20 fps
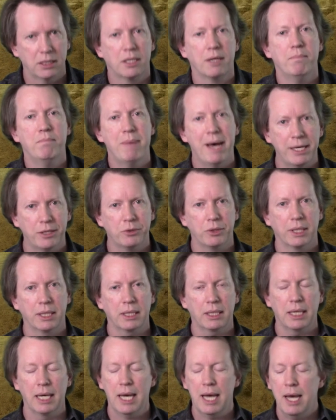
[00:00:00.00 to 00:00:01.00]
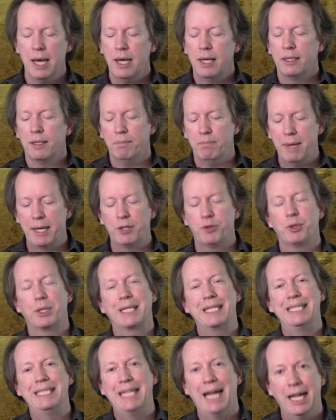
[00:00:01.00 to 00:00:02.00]
The metric
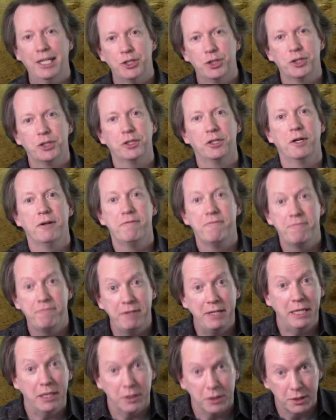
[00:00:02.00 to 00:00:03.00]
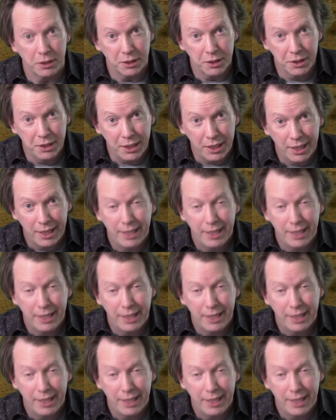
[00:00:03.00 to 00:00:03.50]
tensor field